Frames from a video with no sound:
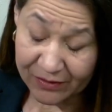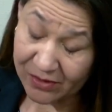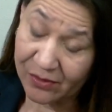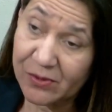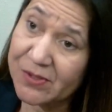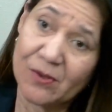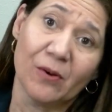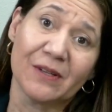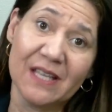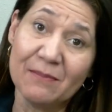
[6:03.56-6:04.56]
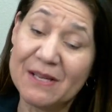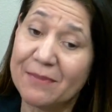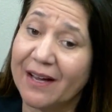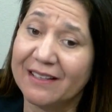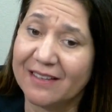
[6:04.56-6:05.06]
Also, keep in
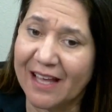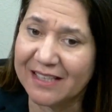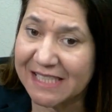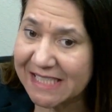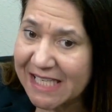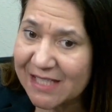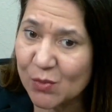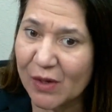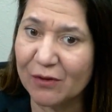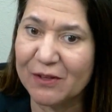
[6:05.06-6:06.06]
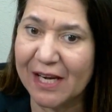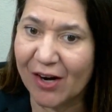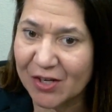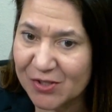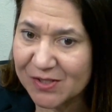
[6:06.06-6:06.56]
mind that the city is one of the
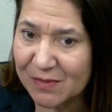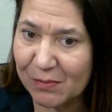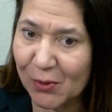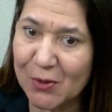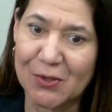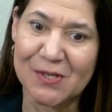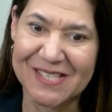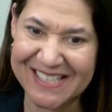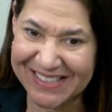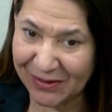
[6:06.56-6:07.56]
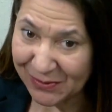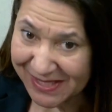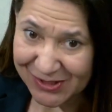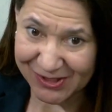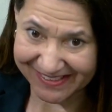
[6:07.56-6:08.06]
largest employers in the
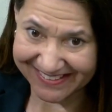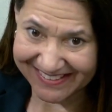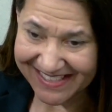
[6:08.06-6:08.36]
region.